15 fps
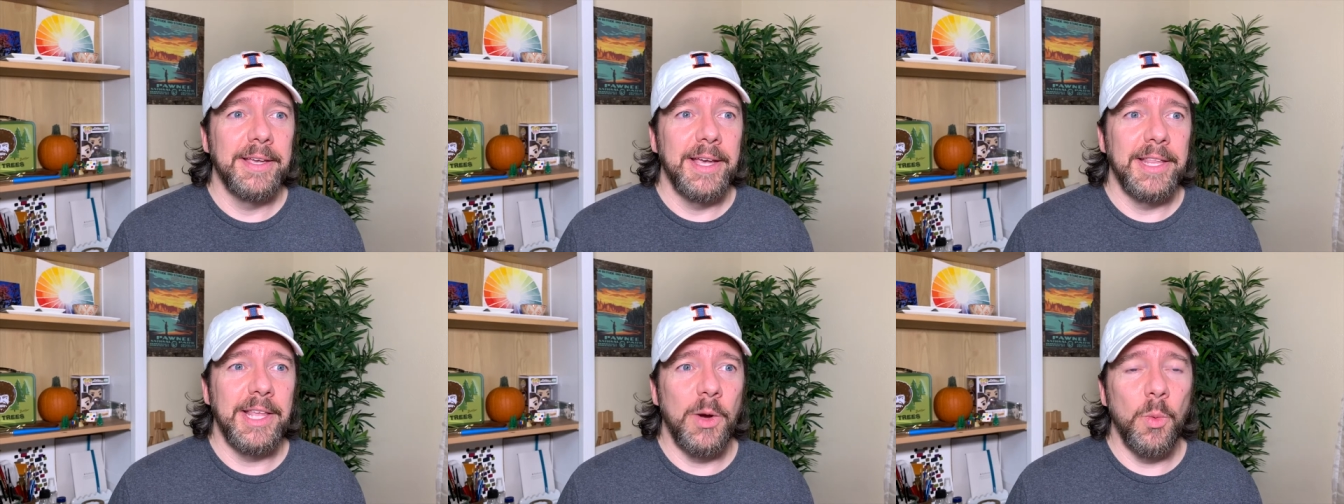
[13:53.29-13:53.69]

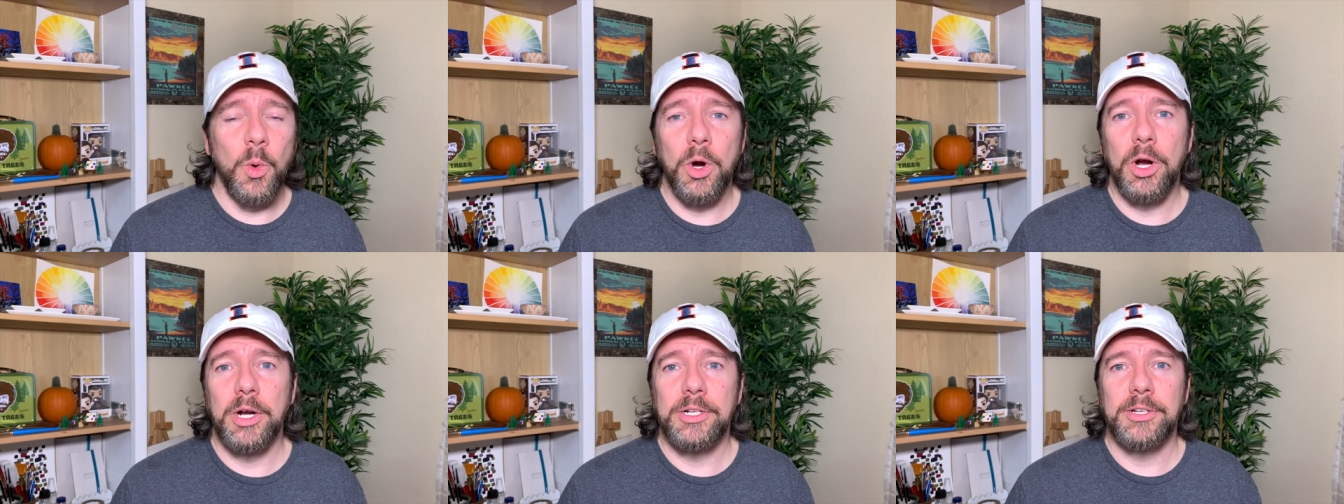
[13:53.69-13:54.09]
and that
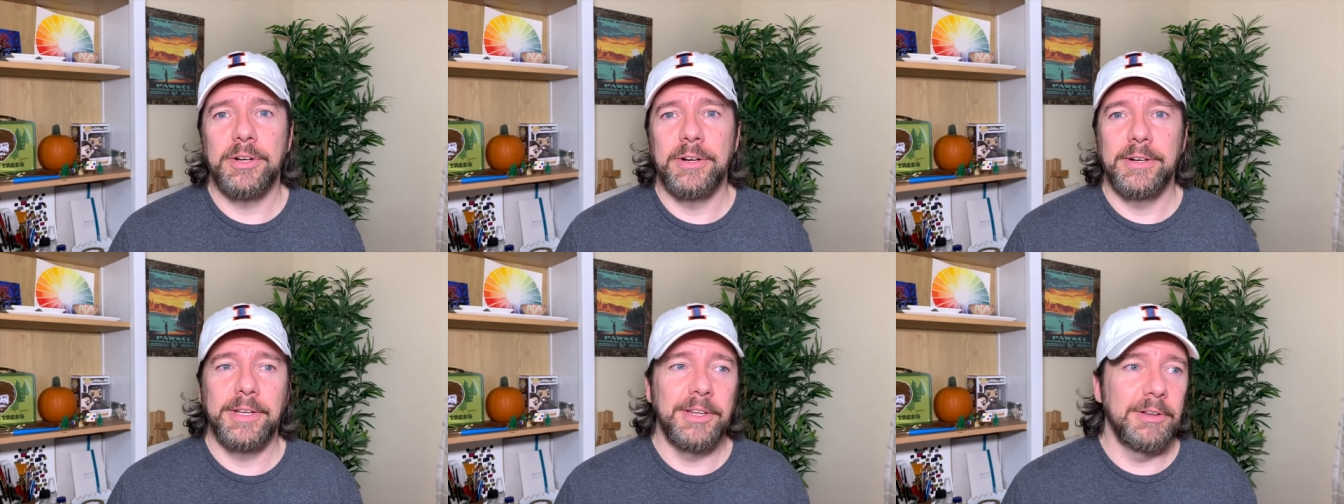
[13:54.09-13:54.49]
worked
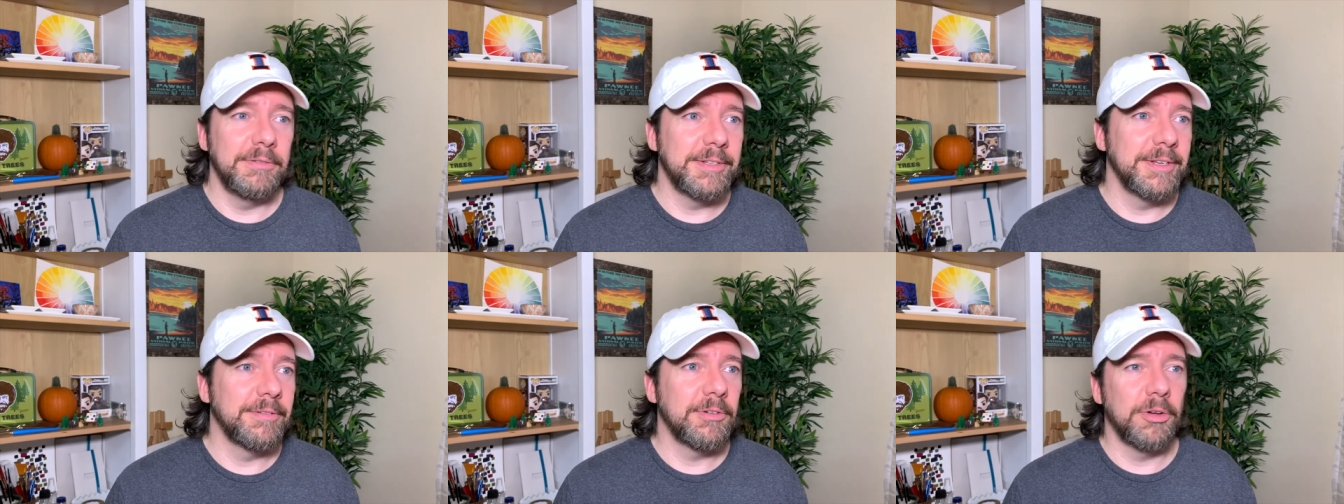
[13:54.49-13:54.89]
or, you know,
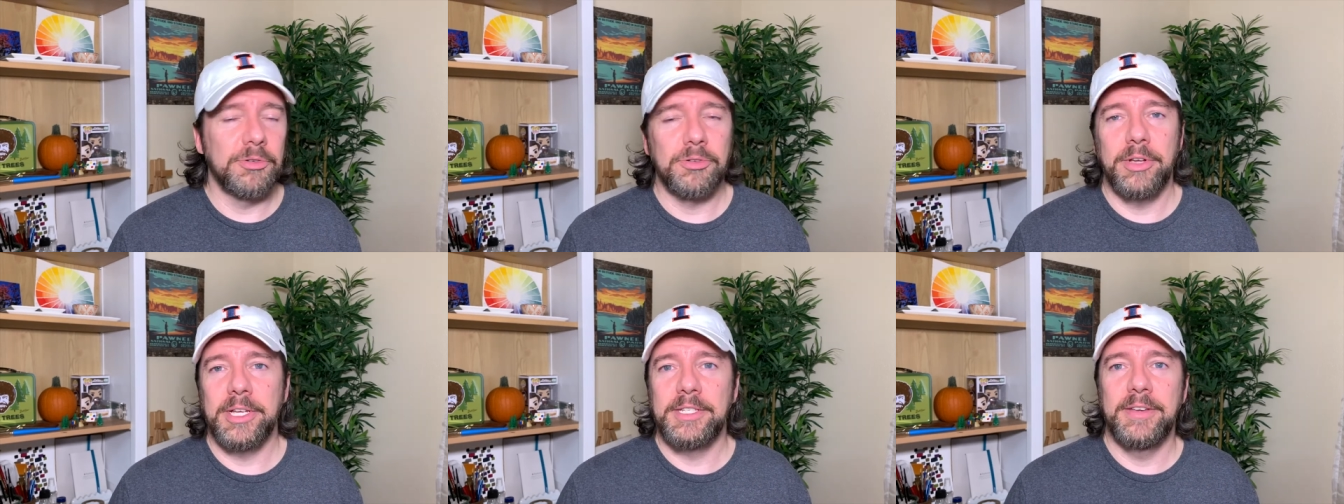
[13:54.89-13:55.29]
did
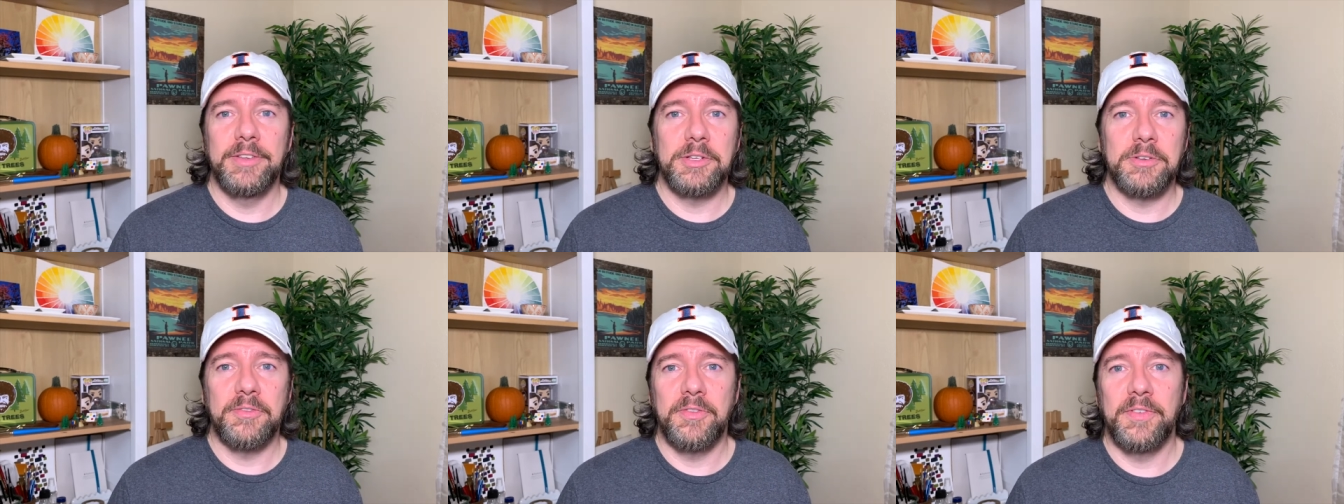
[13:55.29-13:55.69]
cultural
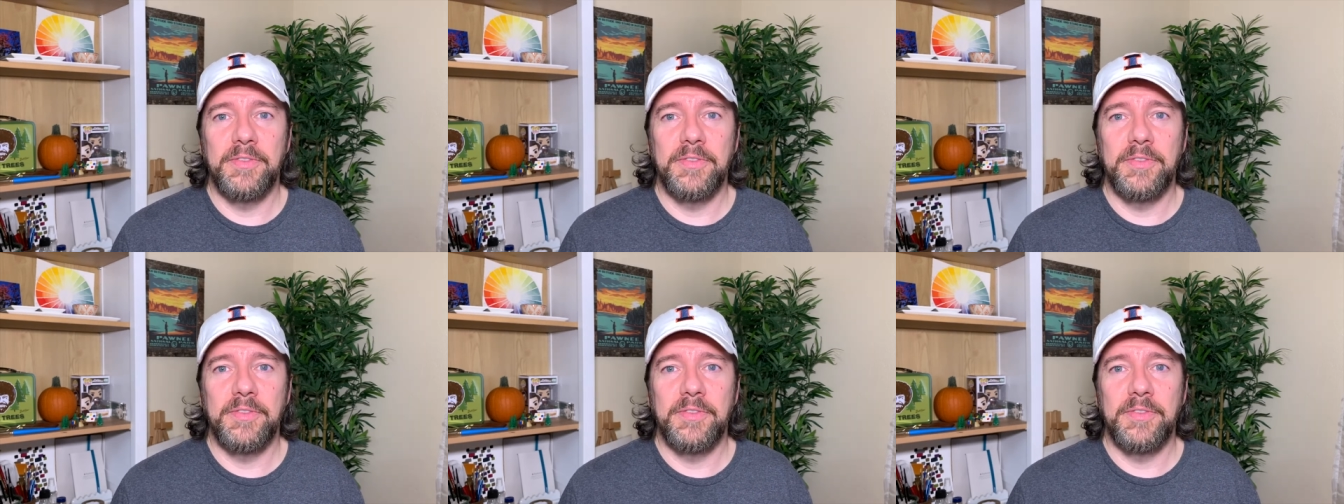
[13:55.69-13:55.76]
activities,